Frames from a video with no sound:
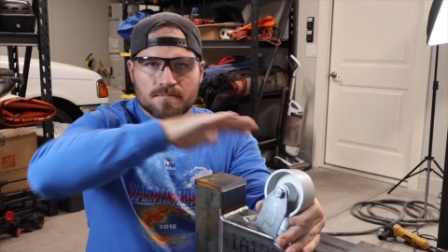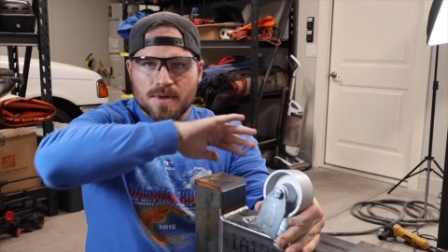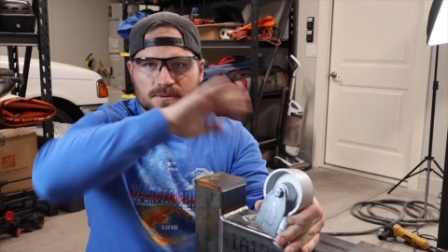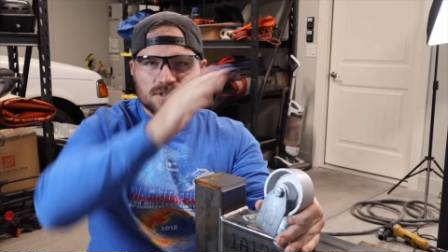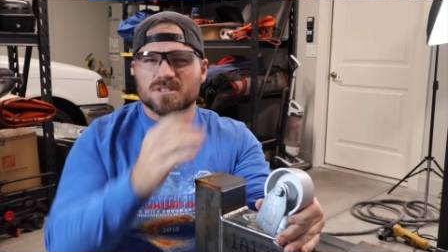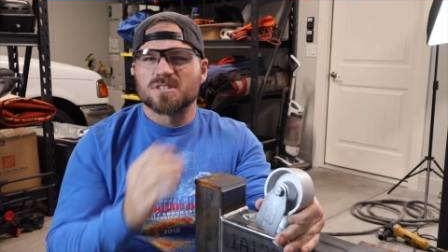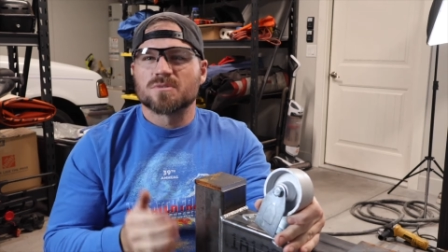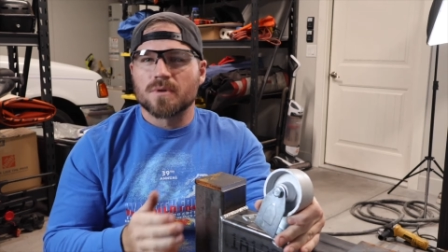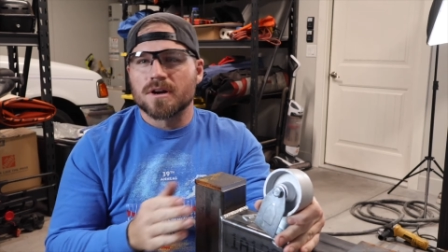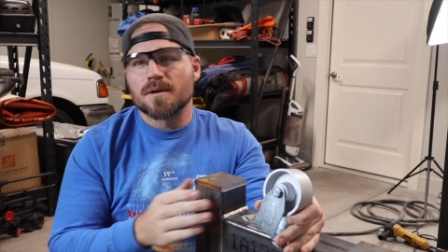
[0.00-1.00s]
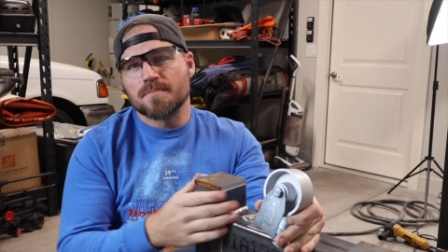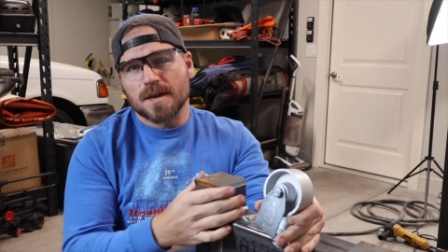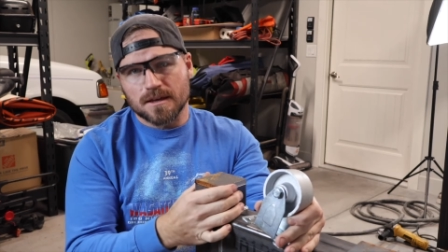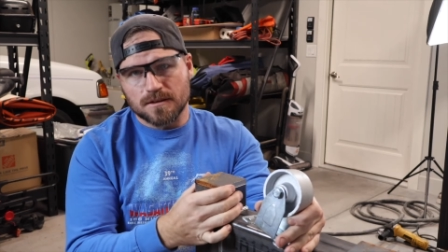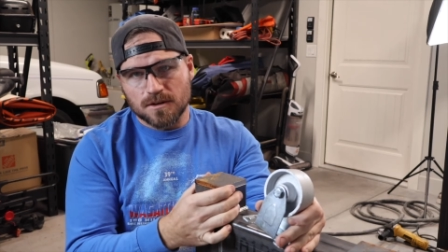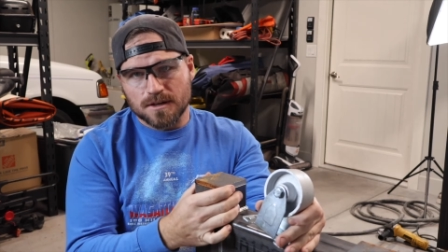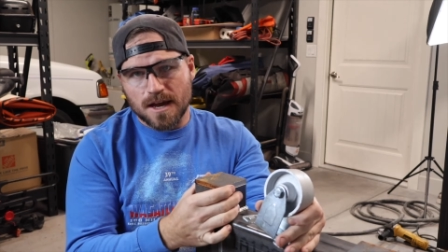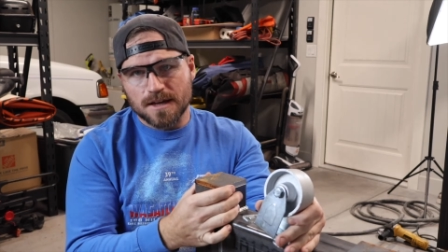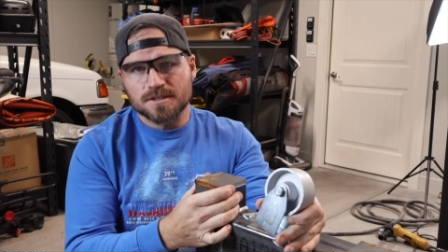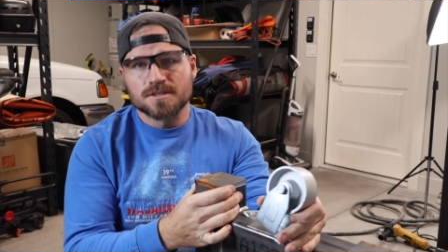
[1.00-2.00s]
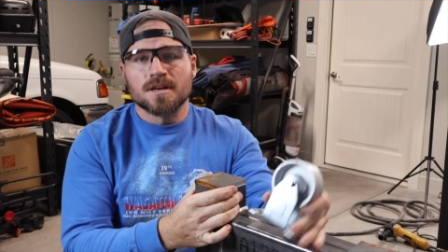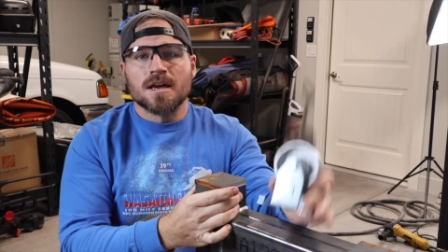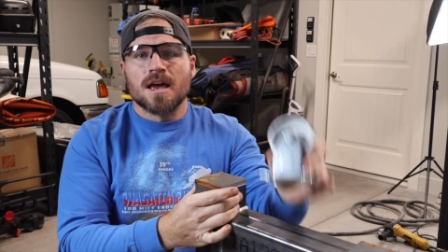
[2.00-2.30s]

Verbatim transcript: maybe just to square it up, make it look nice.